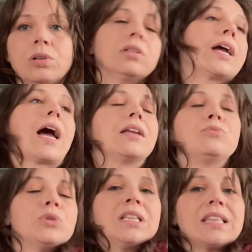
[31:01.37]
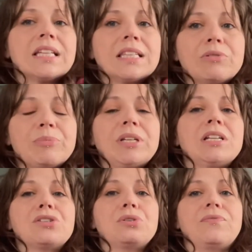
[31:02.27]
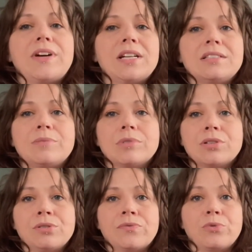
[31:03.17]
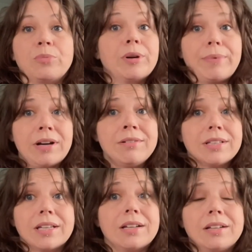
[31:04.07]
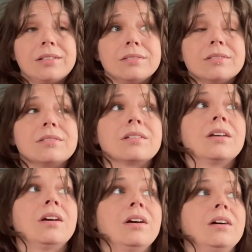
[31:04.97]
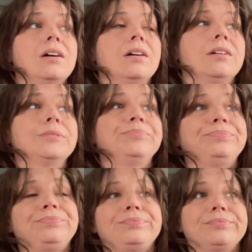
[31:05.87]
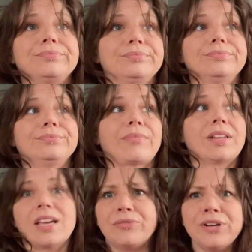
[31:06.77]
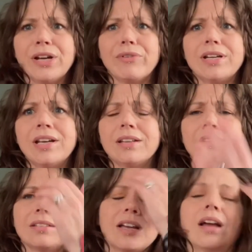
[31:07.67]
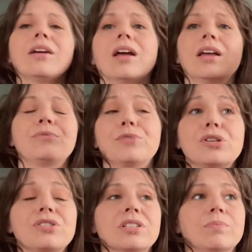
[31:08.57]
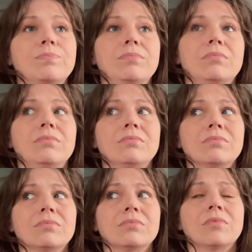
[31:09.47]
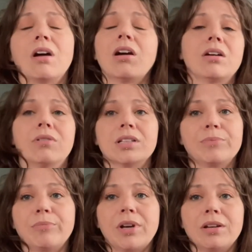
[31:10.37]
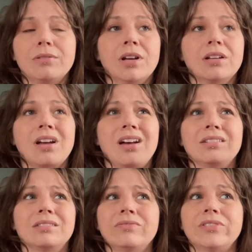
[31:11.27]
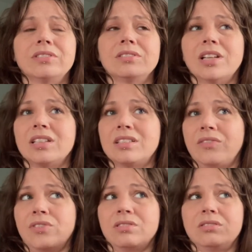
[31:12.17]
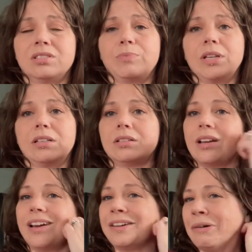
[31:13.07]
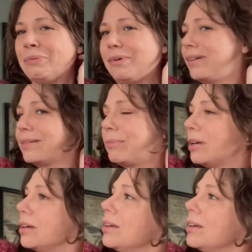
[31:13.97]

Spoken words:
Like, I wouldn't think that would be an issue to find a substitution for, but apparently it is. It's like freaking ridiculous. I should just, no, I don't want to spin my own. Cotton feels like it's difficult to spin. I don't want to spin it.